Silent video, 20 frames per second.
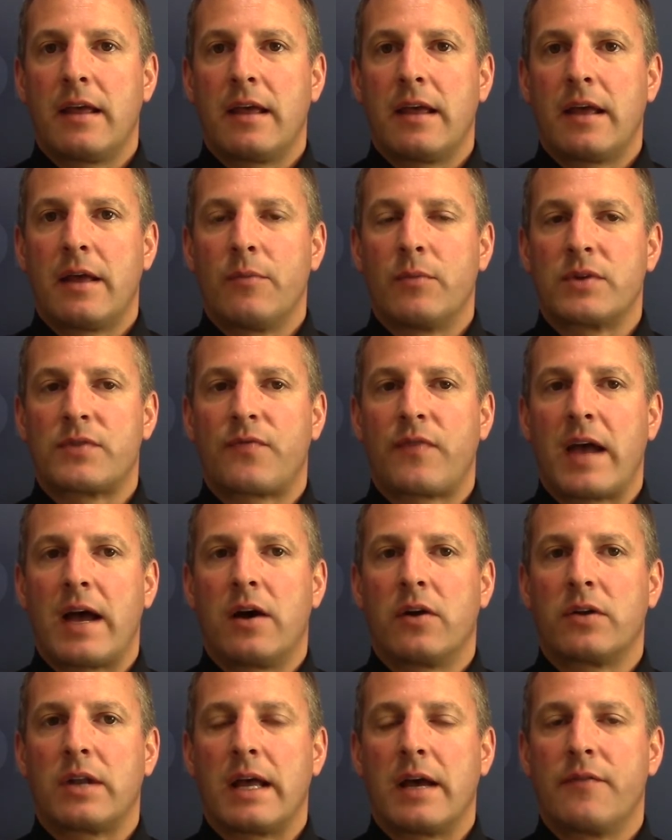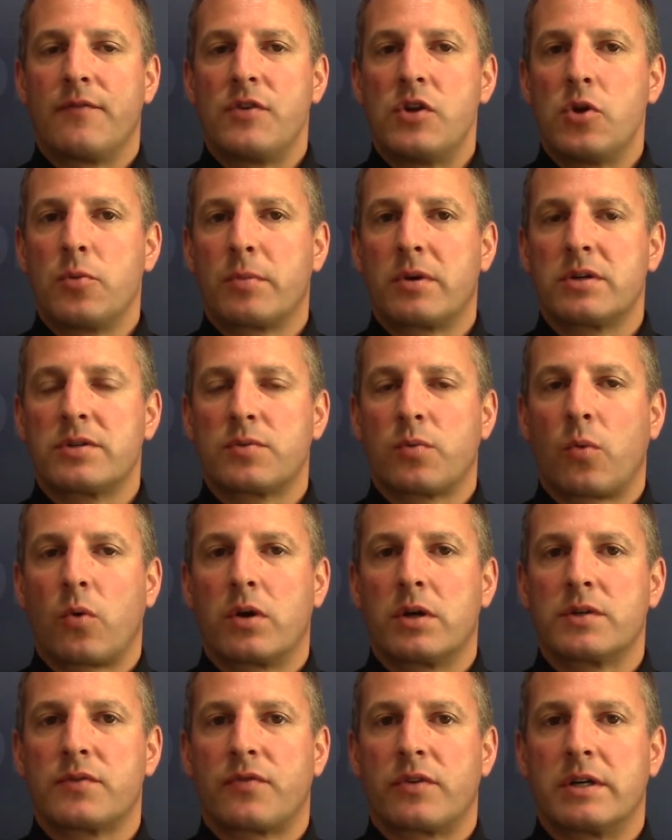and was found to have numerous
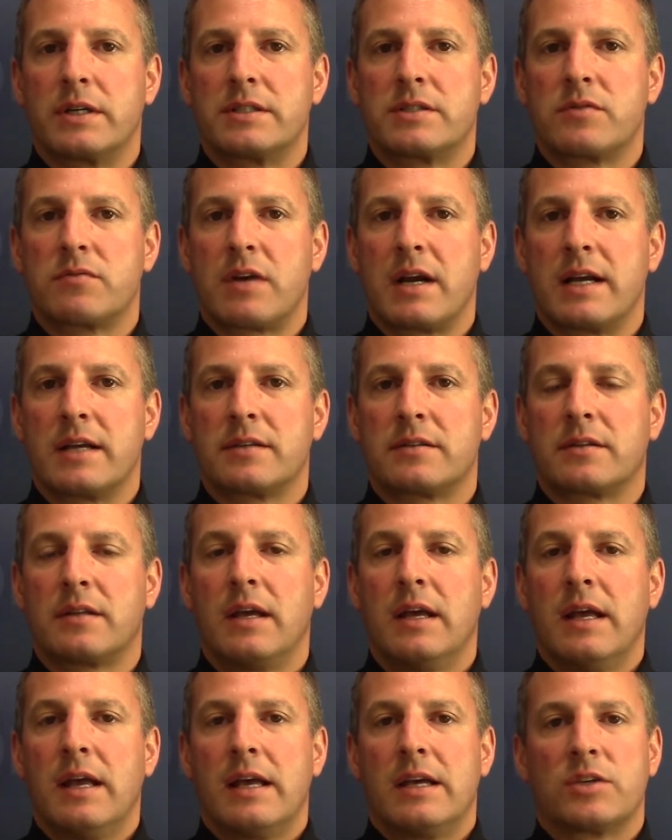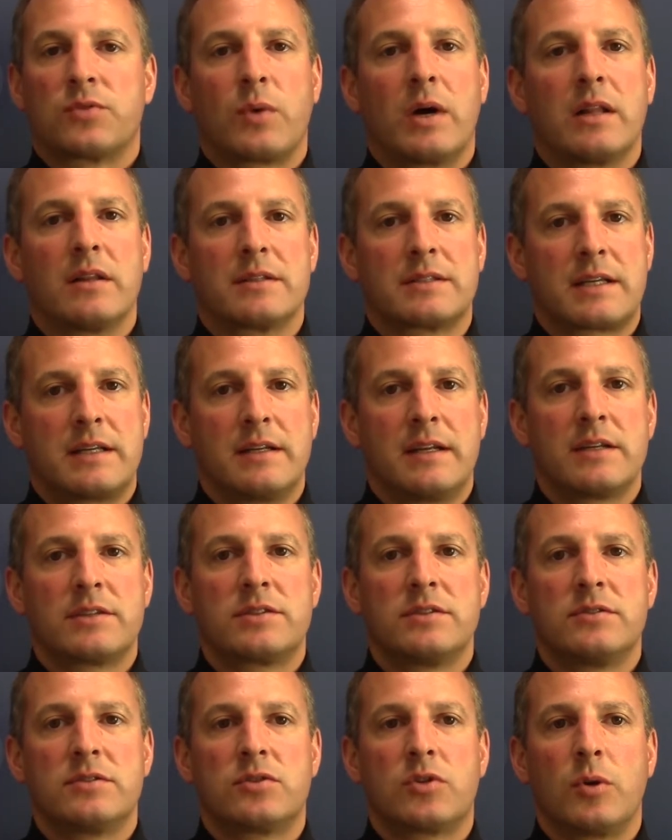warrants for his arrest, as well as
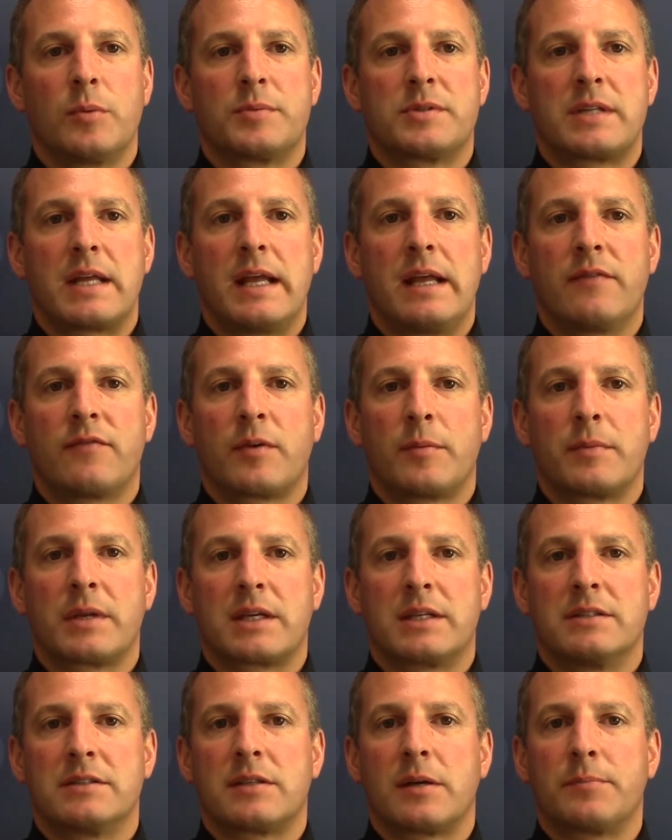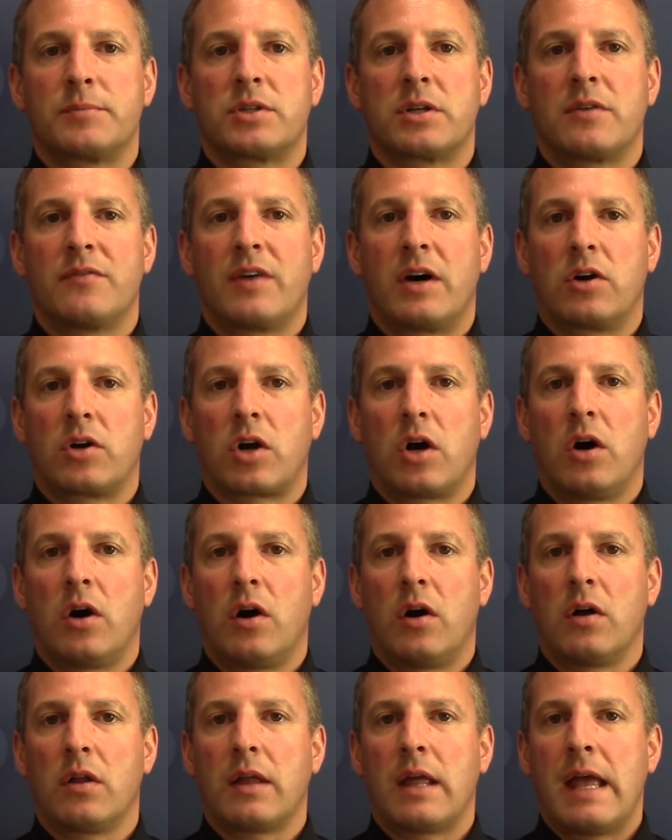conditions to abstain from the consumption of
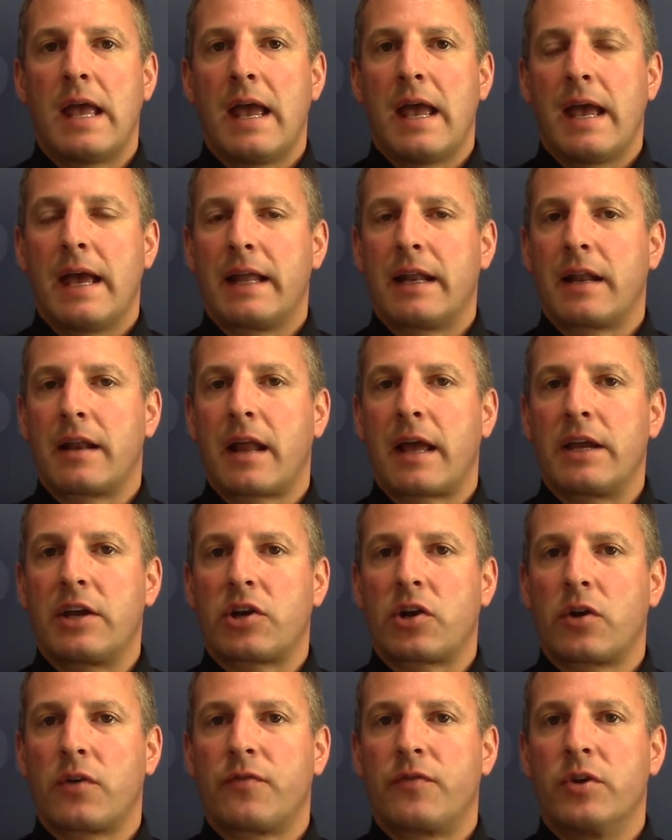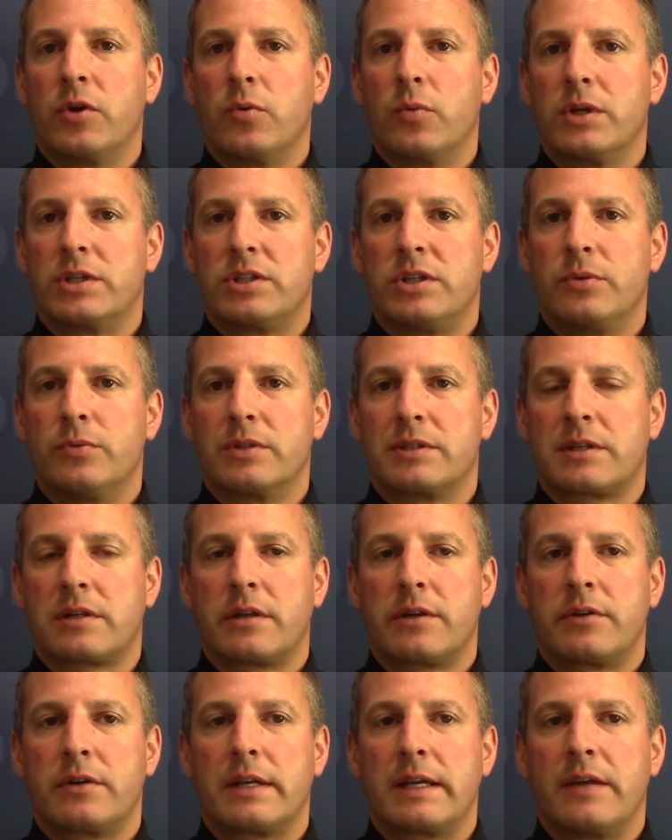alcohol and a night curfew, which he was
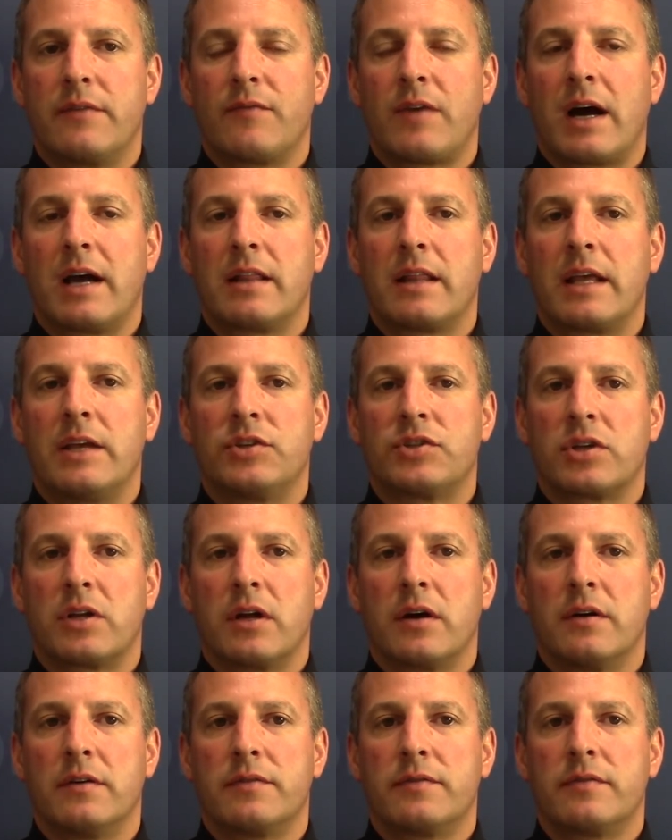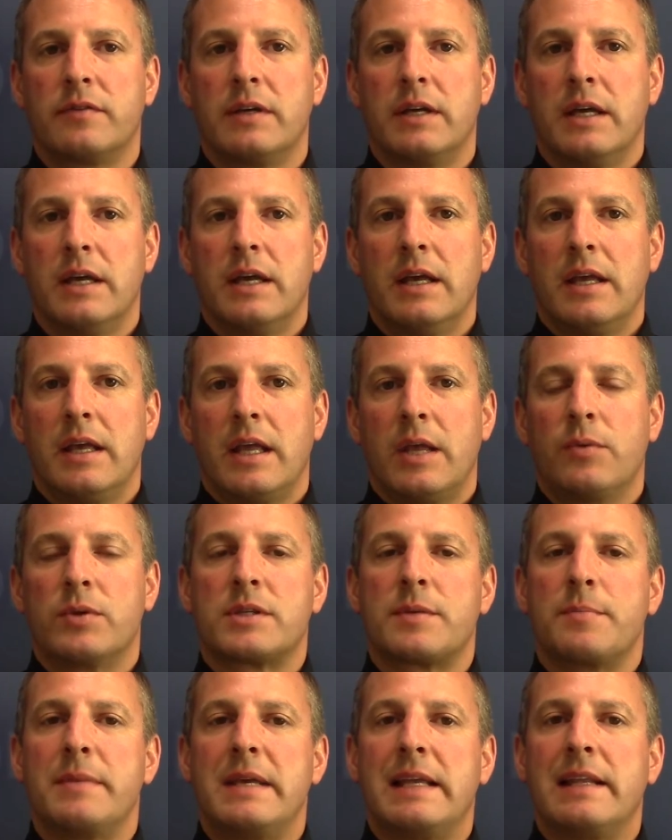clearly in violation of. He
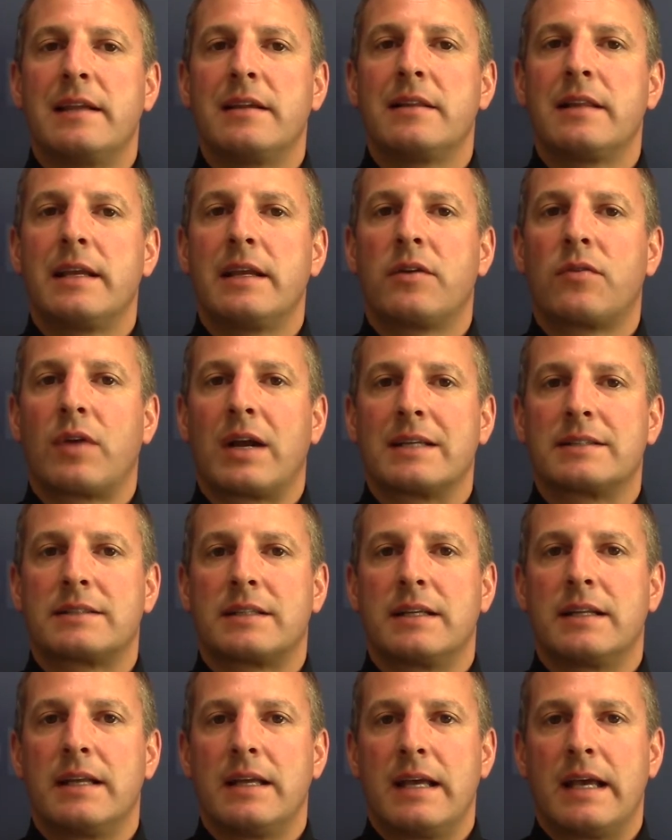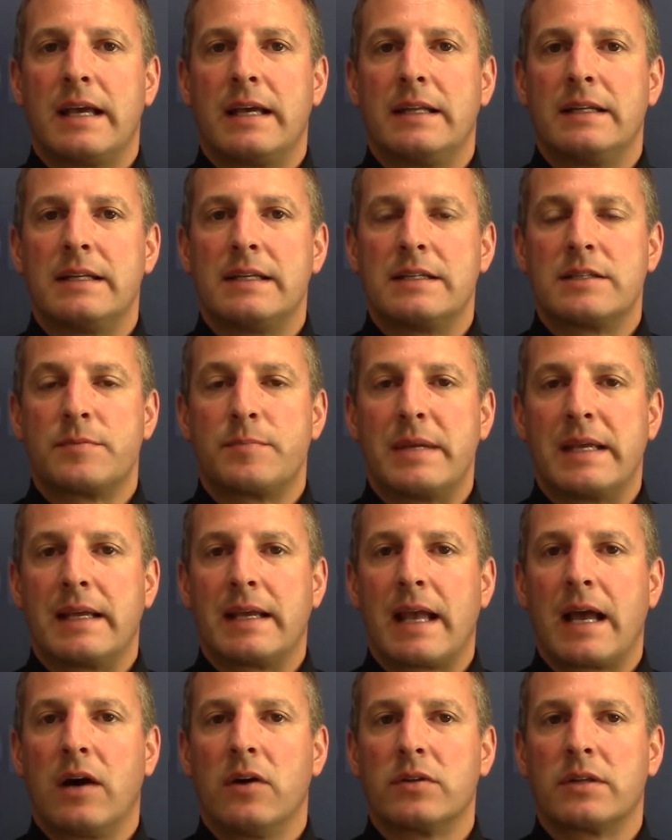was immediately arrested and is being
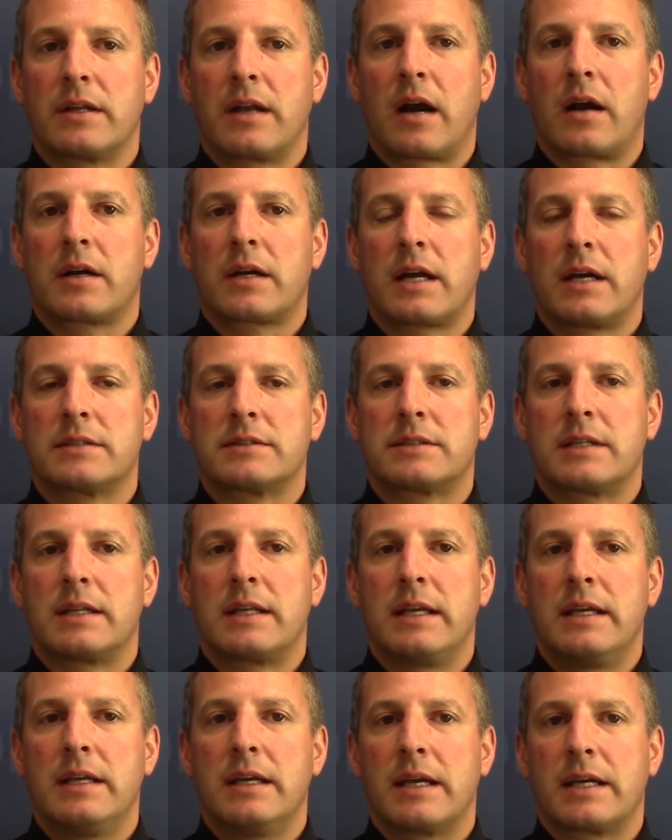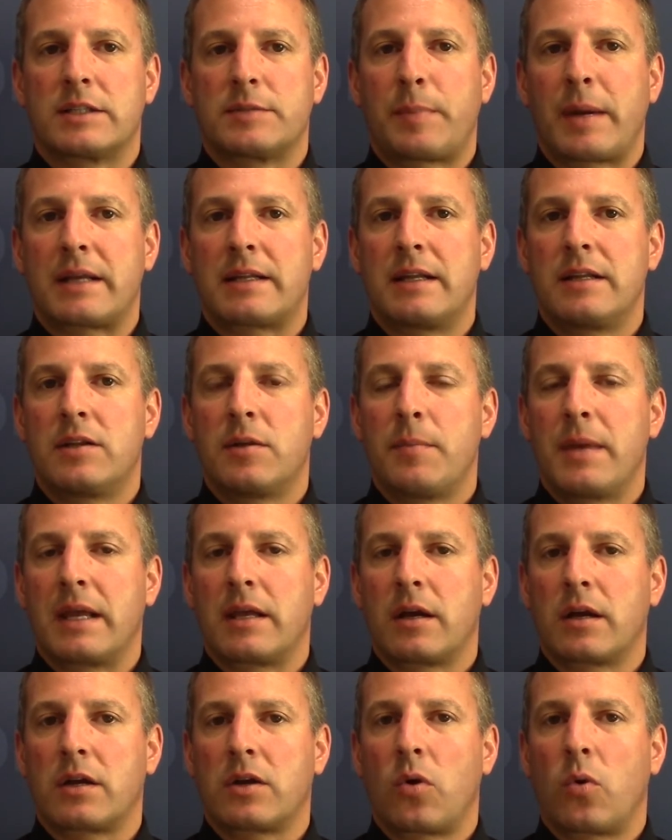held in our custody, expecting to make
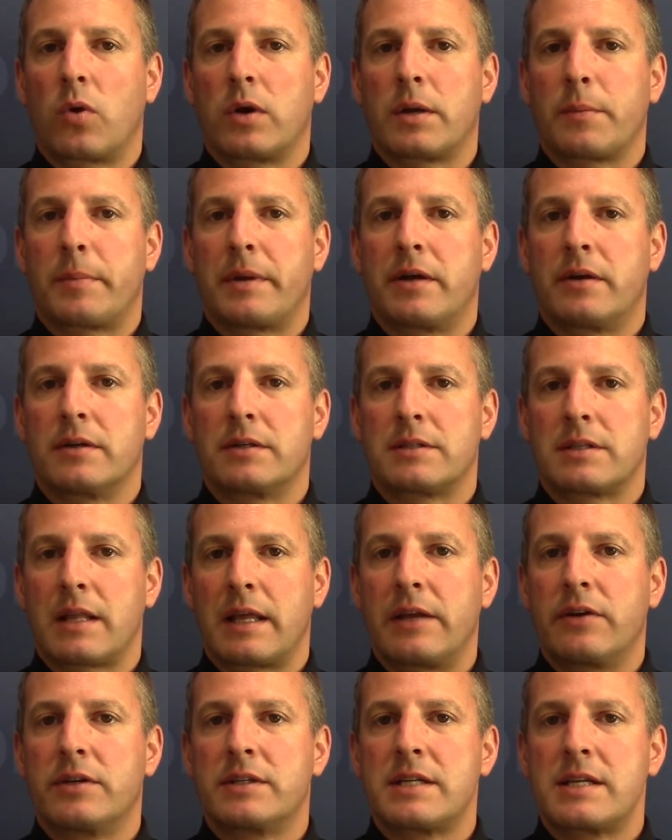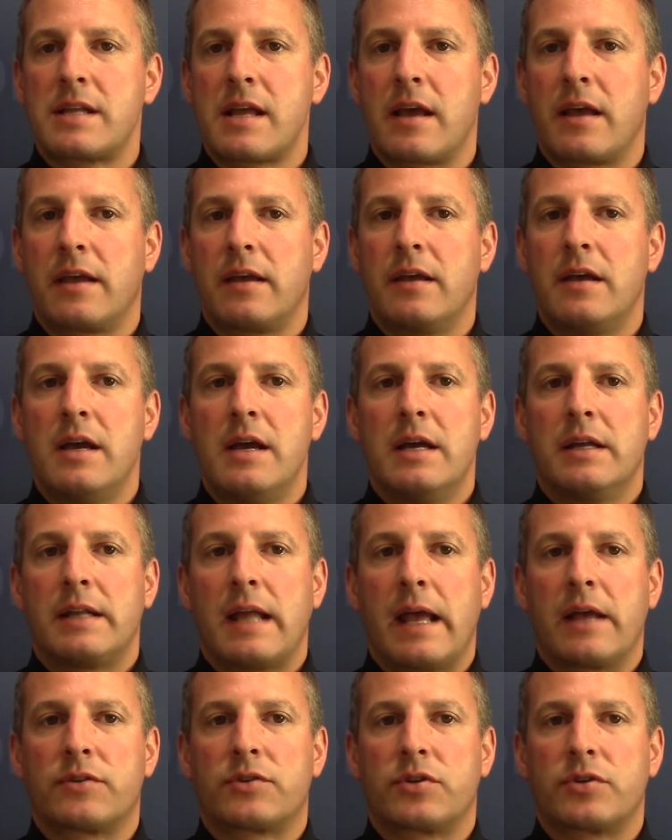a court appearance later today
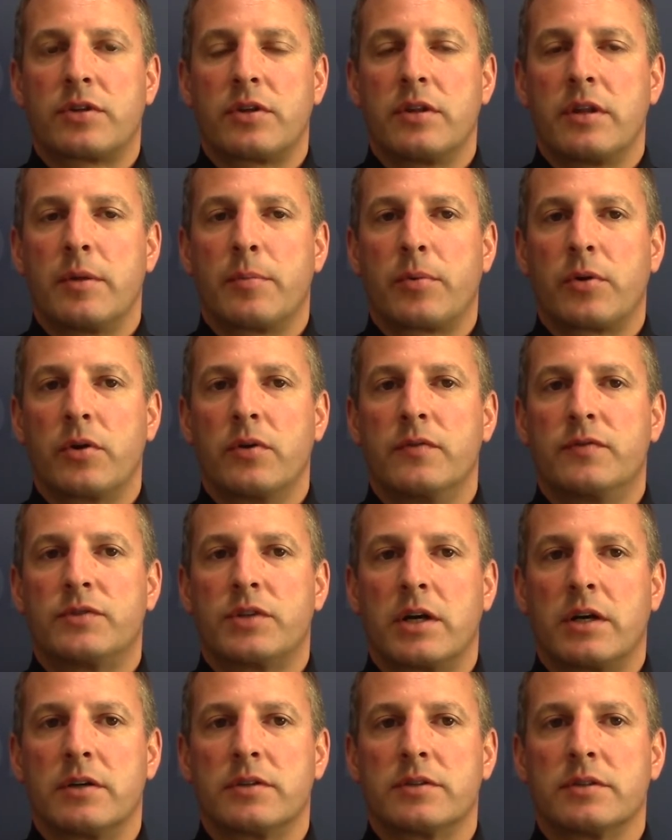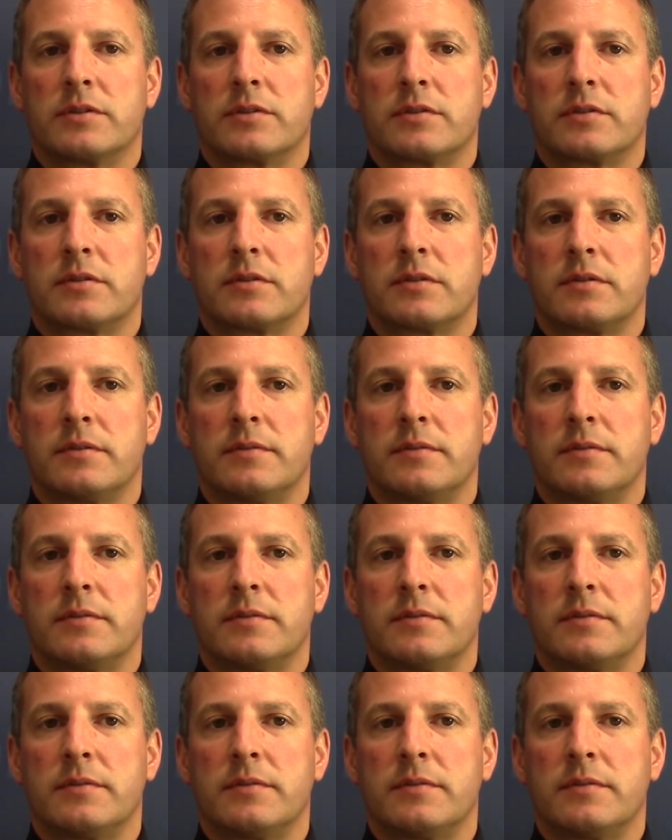to answer to the approved charges.